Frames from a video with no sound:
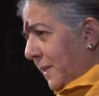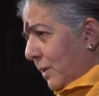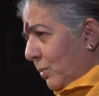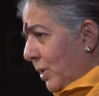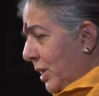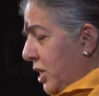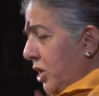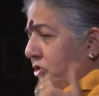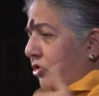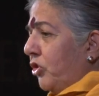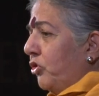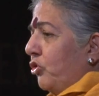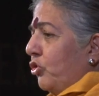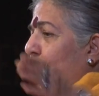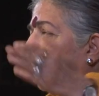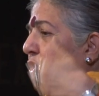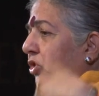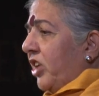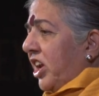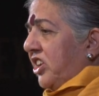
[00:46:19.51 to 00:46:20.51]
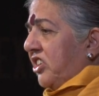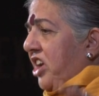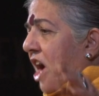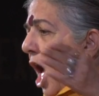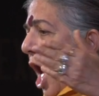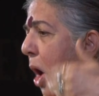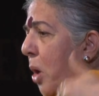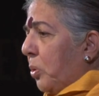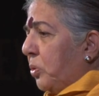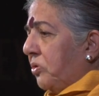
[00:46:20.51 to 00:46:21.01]
where they just took dead
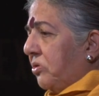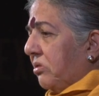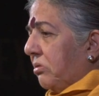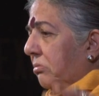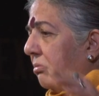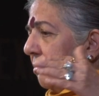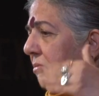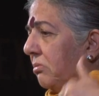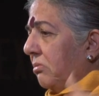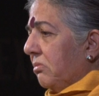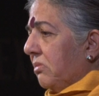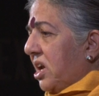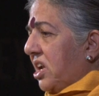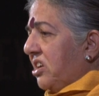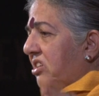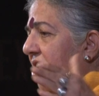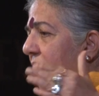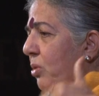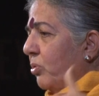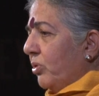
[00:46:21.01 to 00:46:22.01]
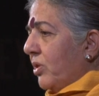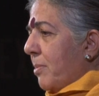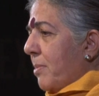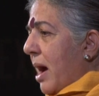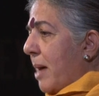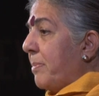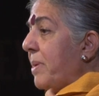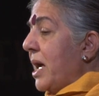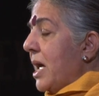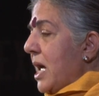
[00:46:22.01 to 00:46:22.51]
cows and ground them
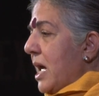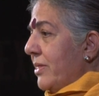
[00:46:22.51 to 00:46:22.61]
up.